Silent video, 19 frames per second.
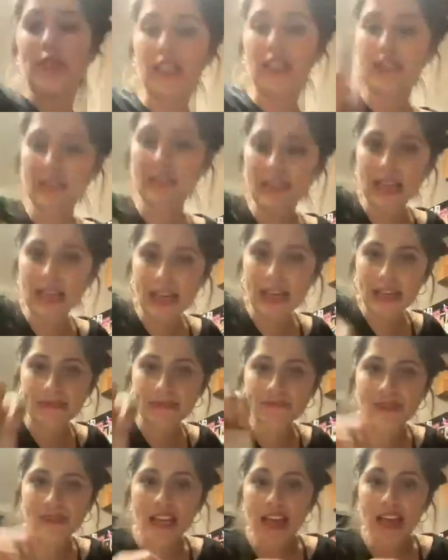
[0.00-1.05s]
got the
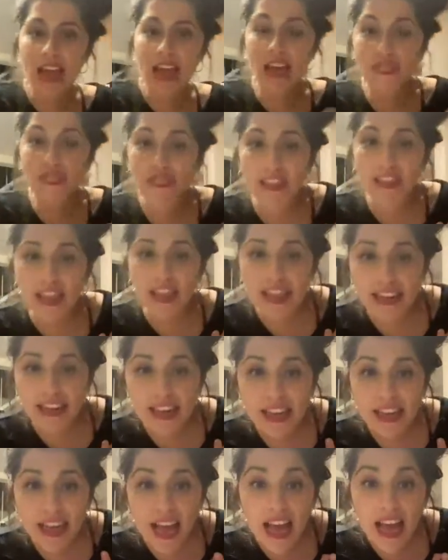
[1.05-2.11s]
time. And then,
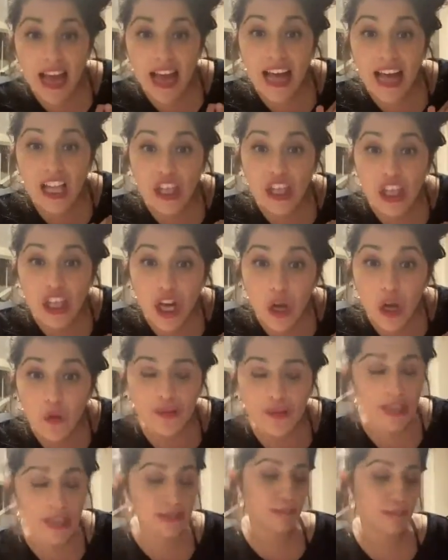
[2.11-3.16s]
hello.
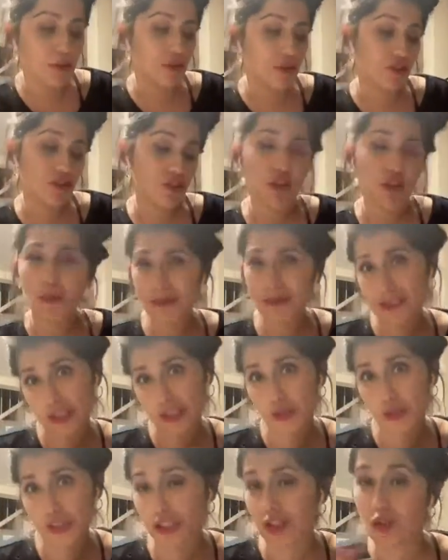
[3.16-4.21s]
Yes, Periscope is still
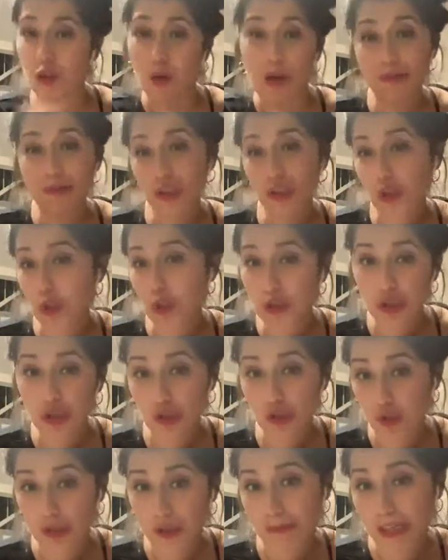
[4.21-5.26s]
here, so I'm still
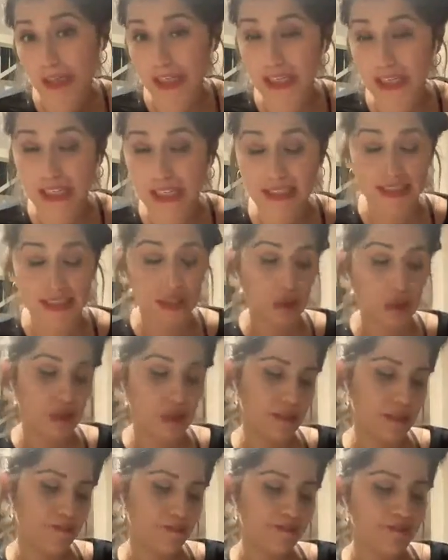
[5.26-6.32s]
streaming, guys.
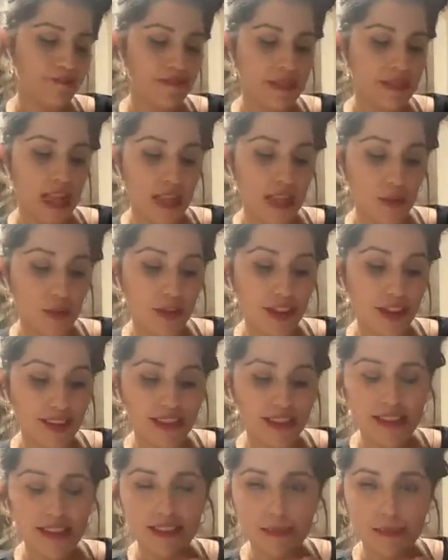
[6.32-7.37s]
Okay. And then we
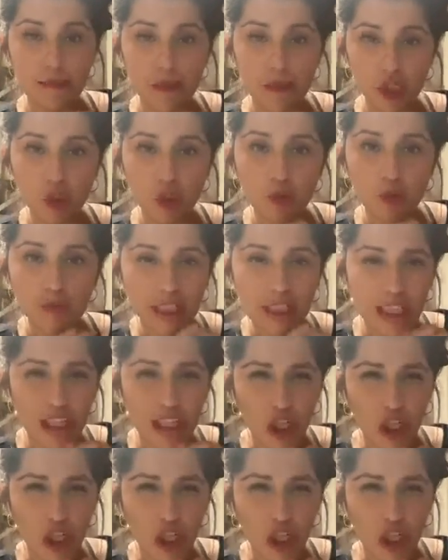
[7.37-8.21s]
got this mushroom thing. I